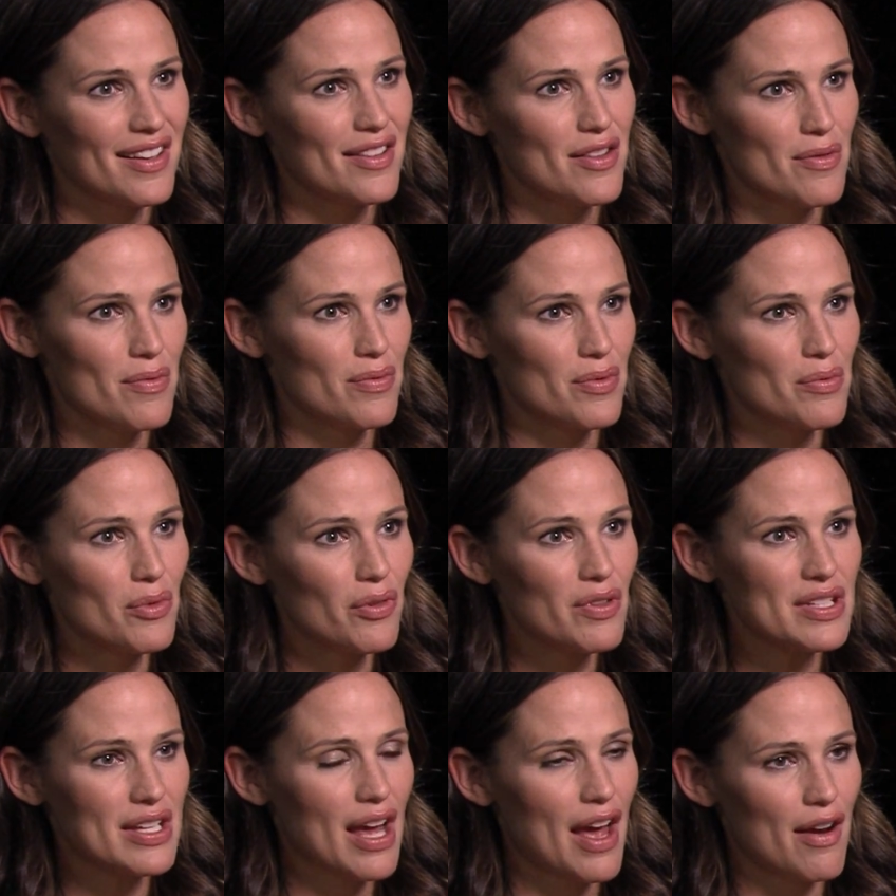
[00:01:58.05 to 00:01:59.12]
The, yeah. the
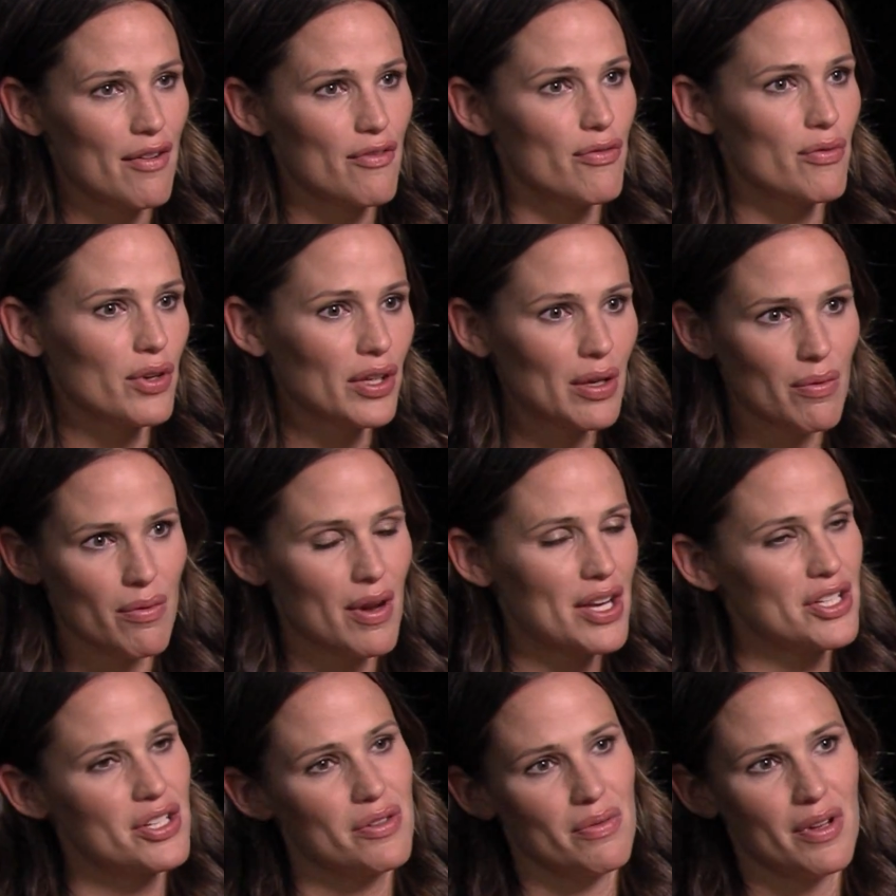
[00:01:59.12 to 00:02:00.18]
movie's kind of really rich